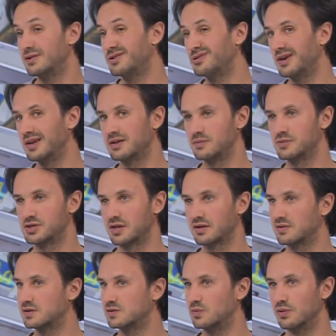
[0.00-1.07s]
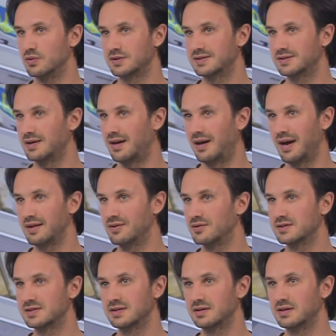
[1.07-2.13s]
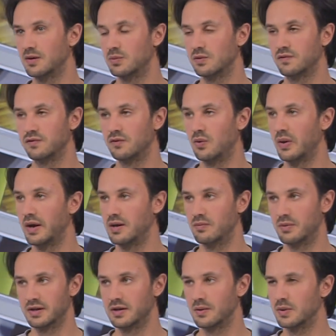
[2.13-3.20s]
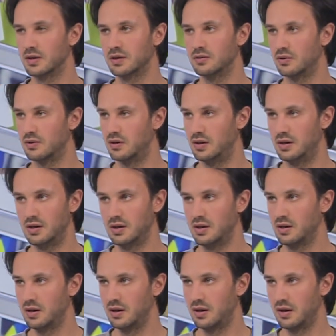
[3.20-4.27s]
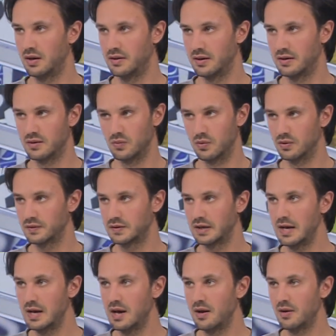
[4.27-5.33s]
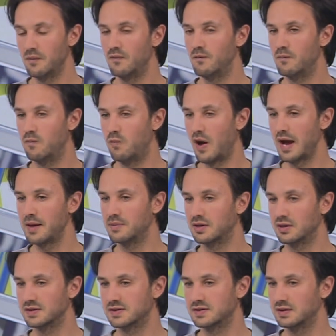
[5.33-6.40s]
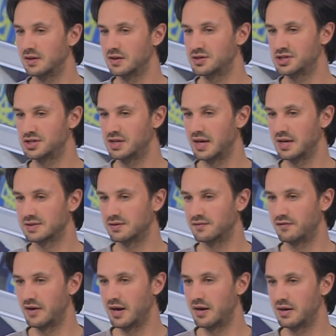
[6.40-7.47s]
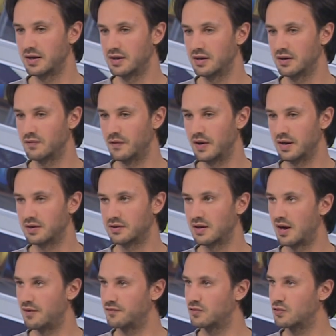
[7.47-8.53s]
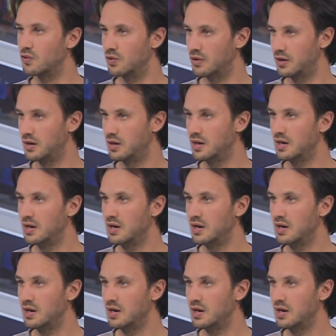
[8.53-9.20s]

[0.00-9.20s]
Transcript: Yulia Tymoshenko's votes, I don't think they will flow anywhere. They will ignore the vote. Why? Because she has a very, very tough core.